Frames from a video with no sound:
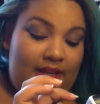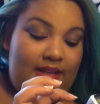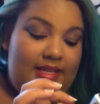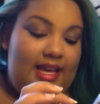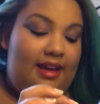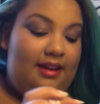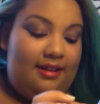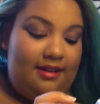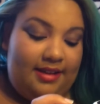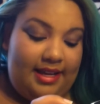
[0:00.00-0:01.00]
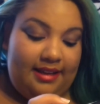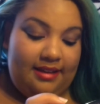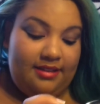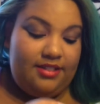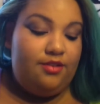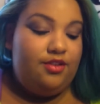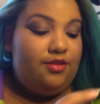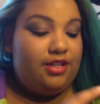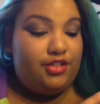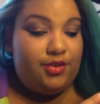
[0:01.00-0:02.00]
yeah, okay. So you
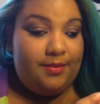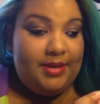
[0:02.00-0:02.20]
could trim